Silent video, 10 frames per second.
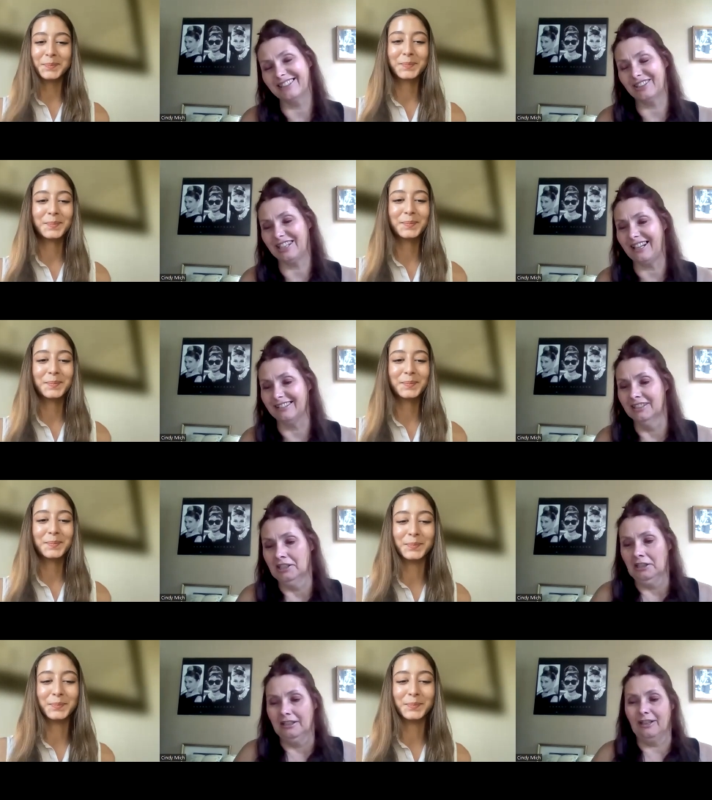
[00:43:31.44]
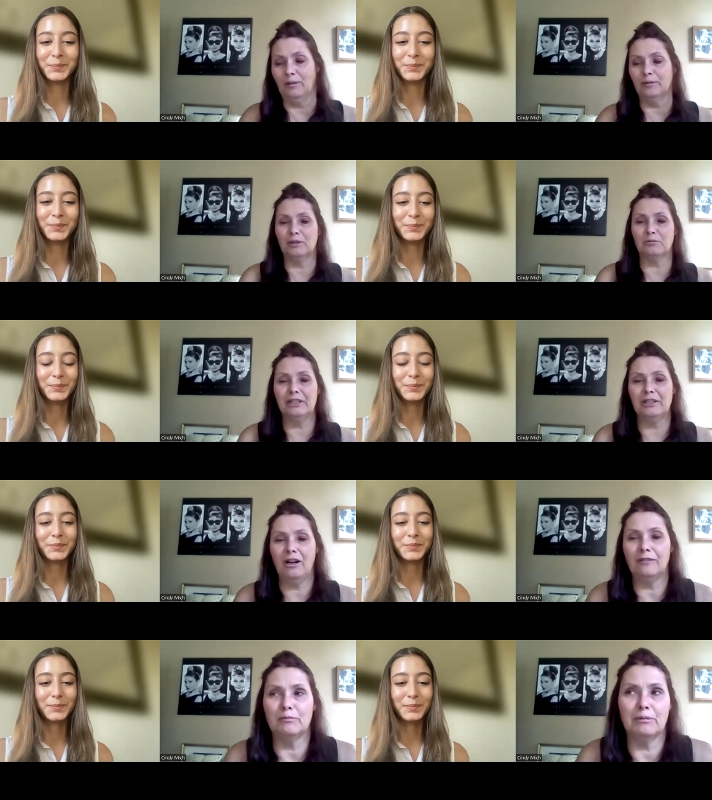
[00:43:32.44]
Speaker 1: Look at that. Now I'm going to
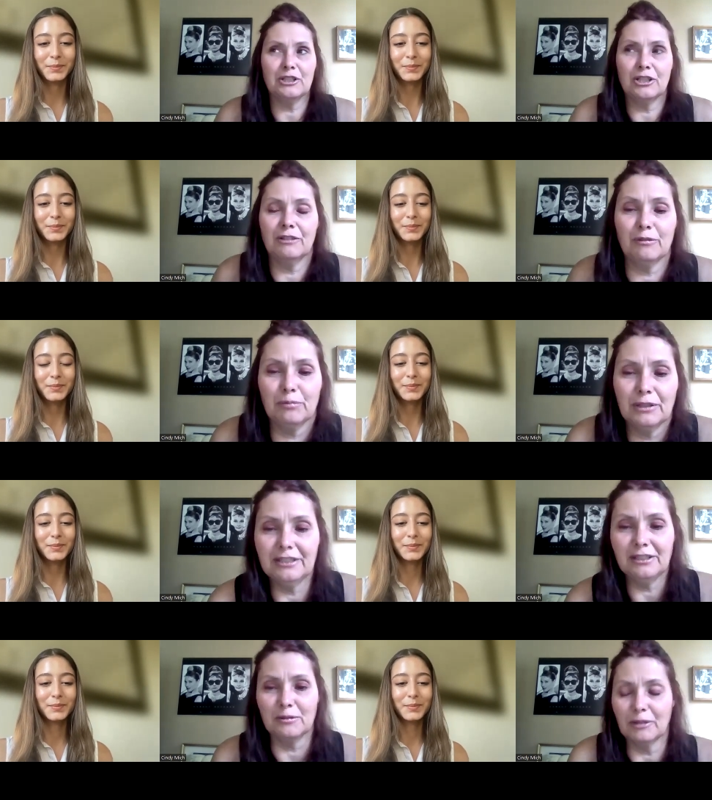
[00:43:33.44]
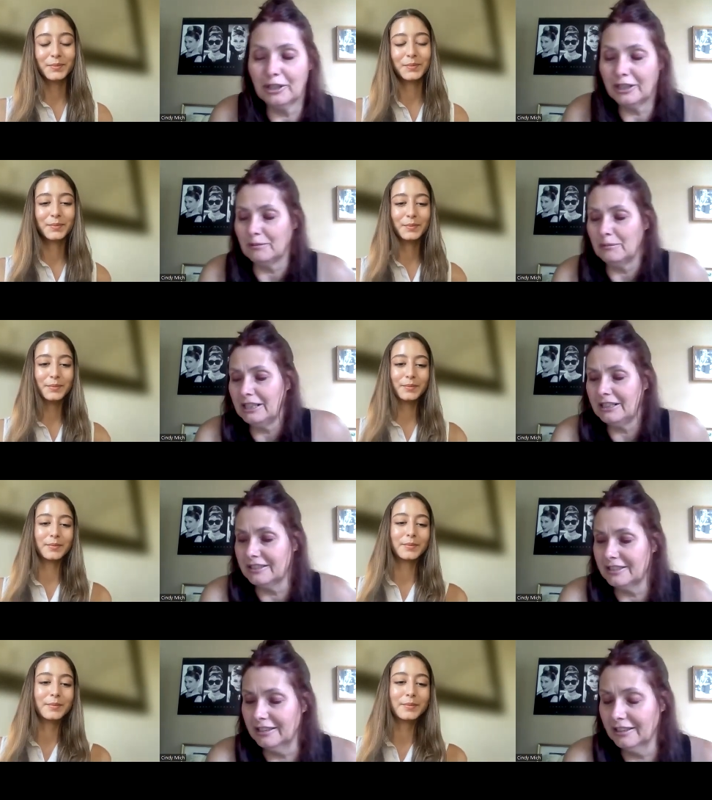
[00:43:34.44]
read off a bunch of different places where you can
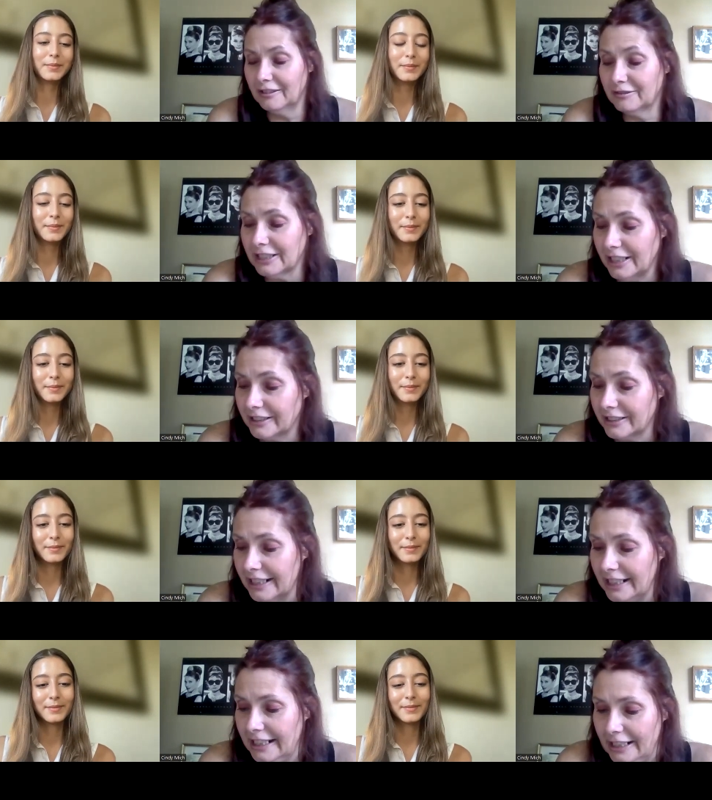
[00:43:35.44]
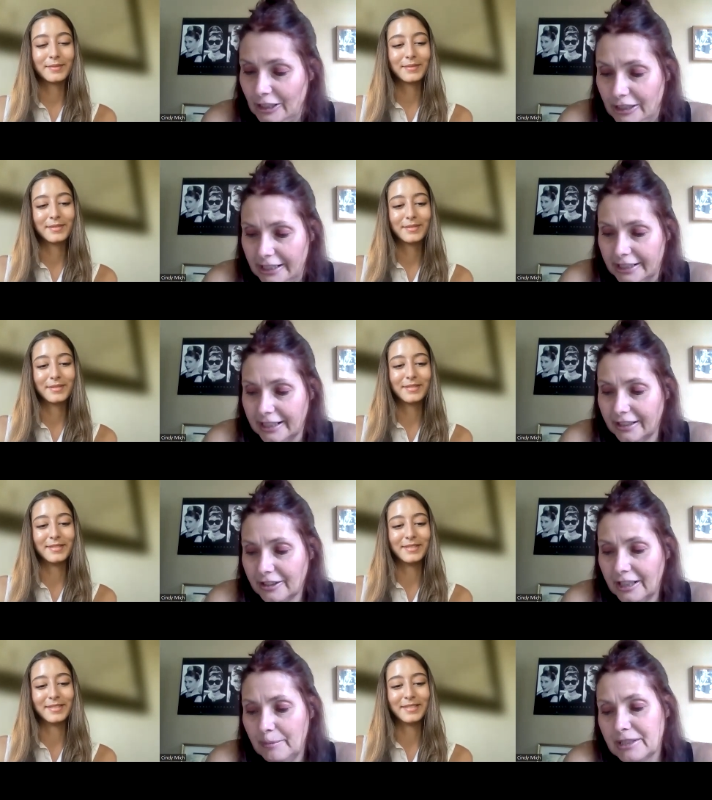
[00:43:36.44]
meet this lovely young lady here. And
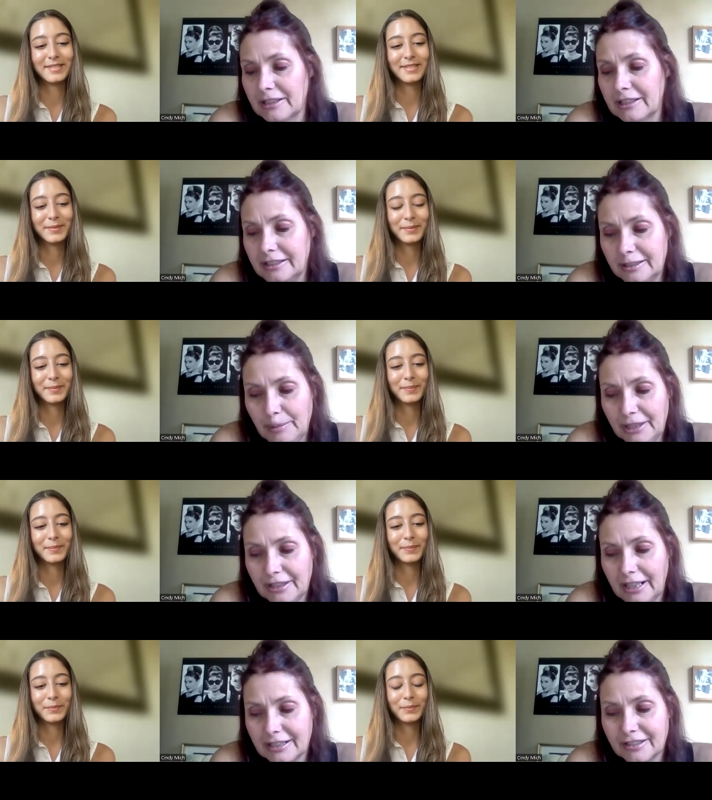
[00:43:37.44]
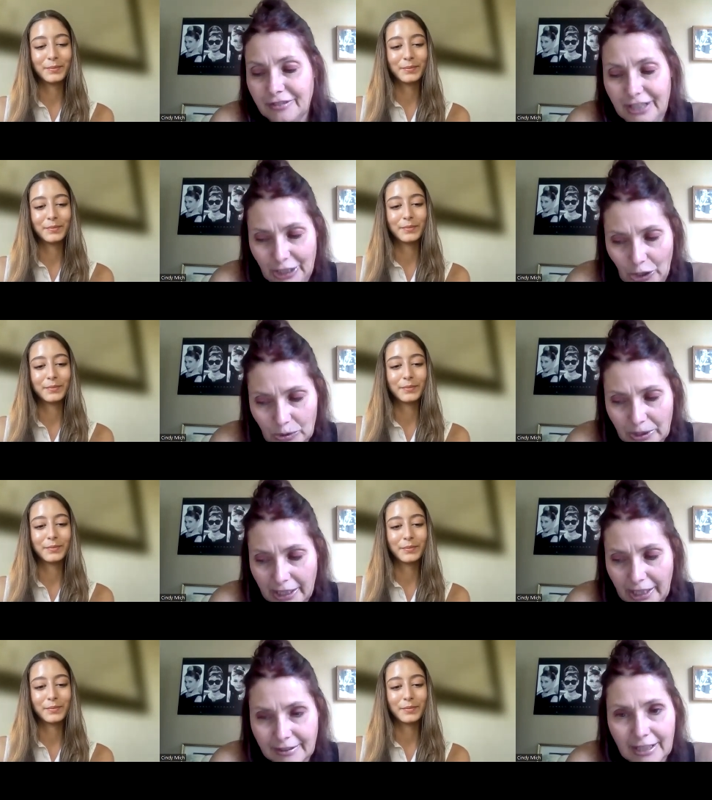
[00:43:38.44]
again, her name is Elizabeth Acevedo,
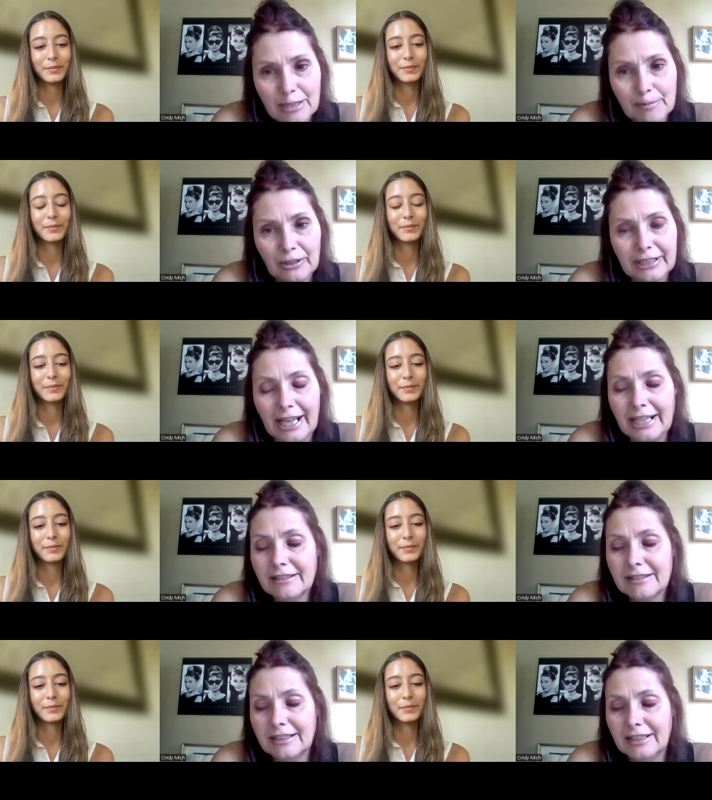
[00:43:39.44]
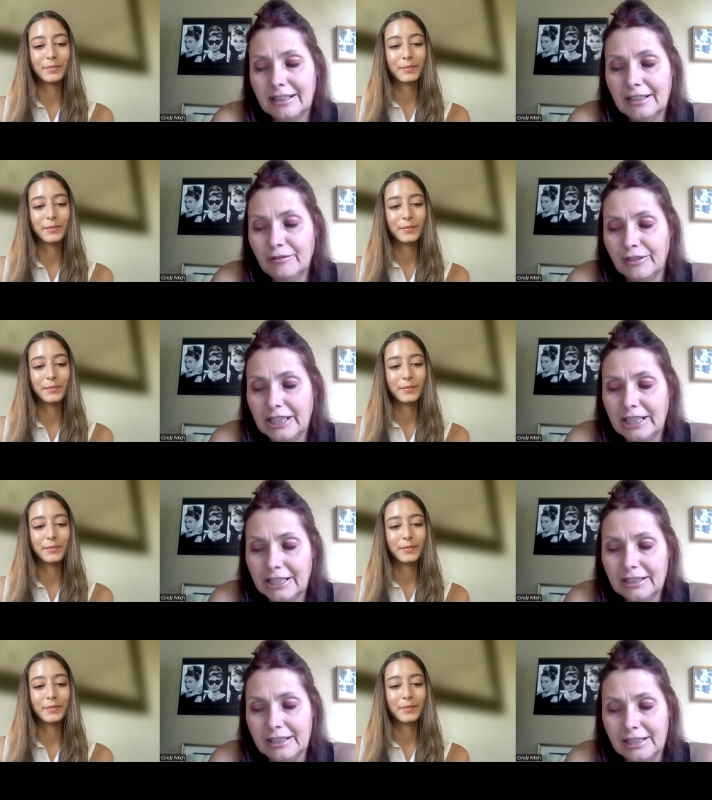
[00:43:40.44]
and that's spelled A C E V
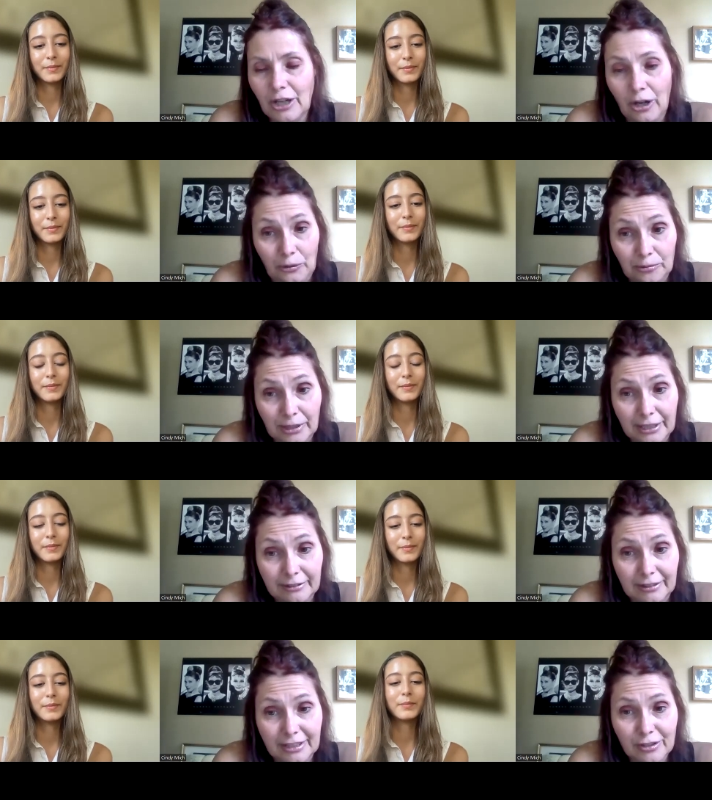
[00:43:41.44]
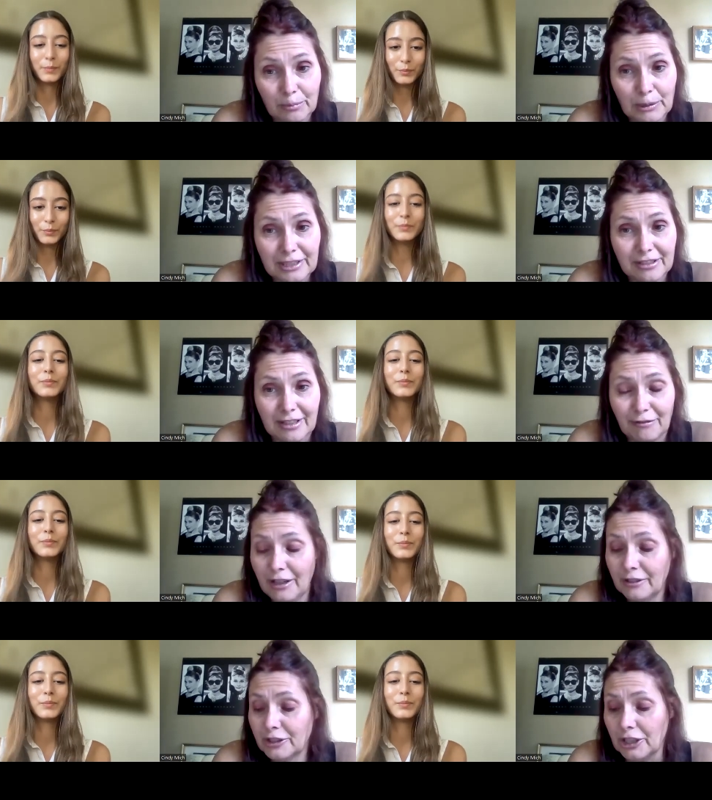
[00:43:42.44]
E D O. And these are the places
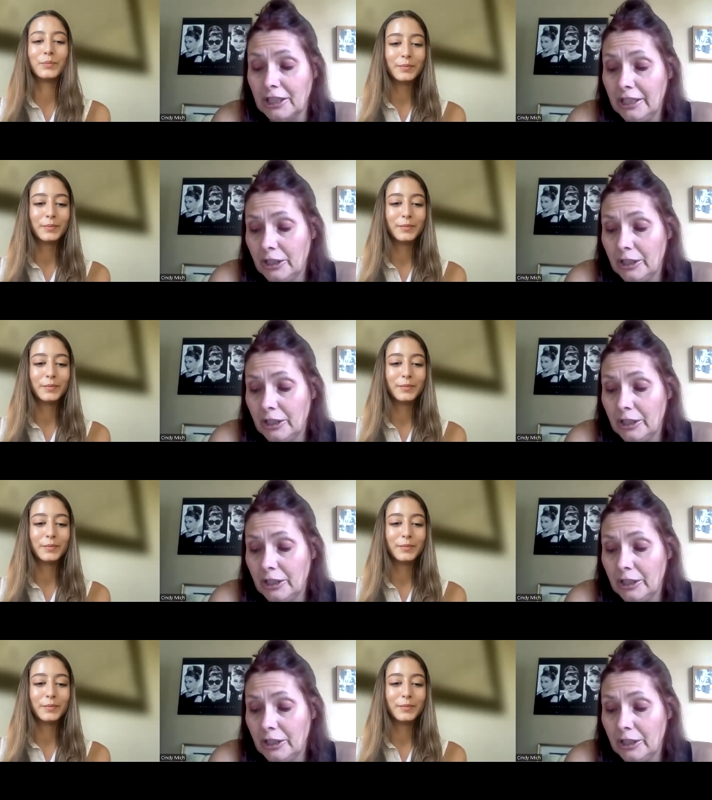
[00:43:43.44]
I found her.